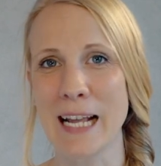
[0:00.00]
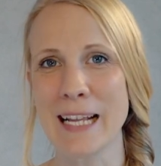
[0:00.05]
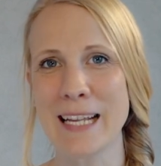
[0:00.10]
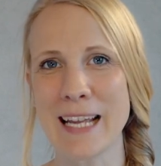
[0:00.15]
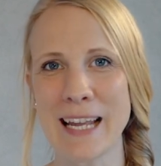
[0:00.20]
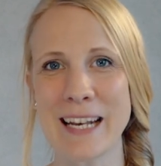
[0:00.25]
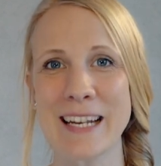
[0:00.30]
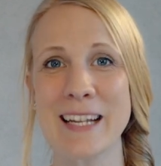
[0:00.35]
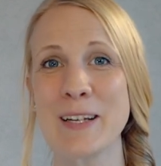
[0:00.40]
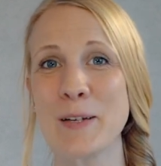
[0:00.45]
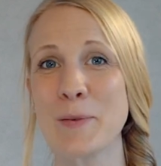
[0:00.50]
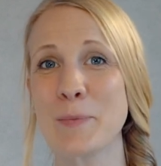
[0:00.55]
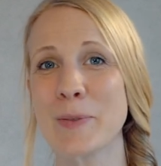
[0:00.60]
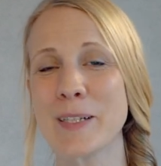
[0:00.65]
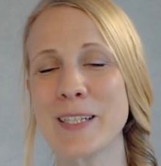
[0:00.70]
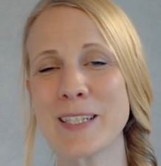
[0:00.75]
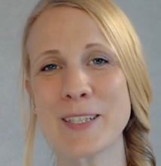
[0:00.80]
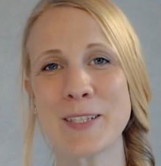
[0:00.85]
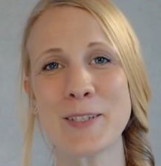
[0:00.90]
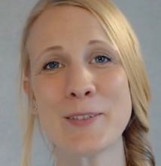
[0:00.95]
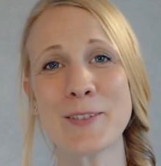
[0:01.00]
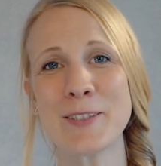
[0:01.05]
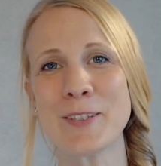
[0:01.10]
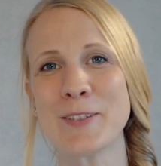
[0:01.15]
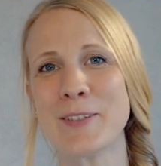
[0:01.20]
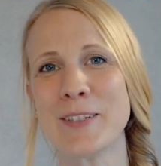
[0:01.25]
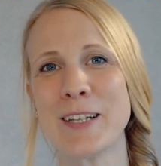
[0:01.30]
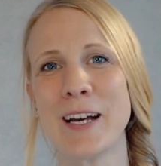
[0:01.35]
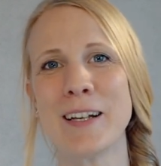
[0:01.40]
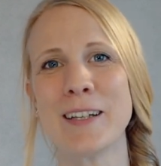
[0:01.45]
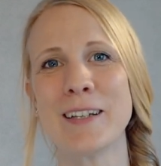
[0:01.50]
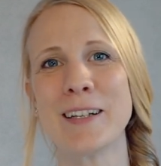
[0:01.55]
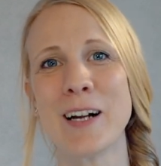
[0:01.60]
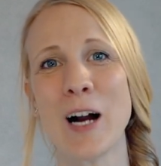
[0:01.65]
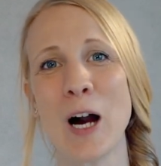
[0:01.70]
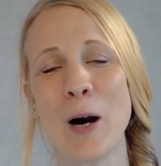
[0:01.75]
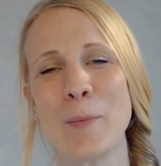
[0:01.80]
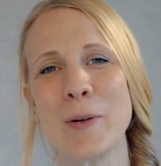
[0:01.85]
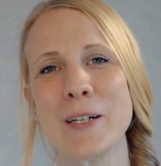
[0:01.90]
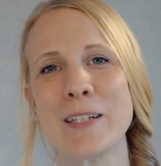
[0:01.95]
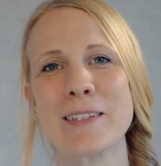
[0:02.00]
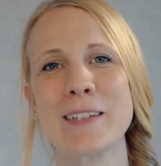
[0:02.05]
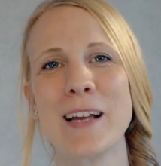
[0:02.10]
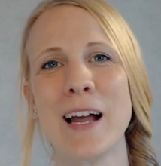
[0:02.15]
yet, please do so down in the comments.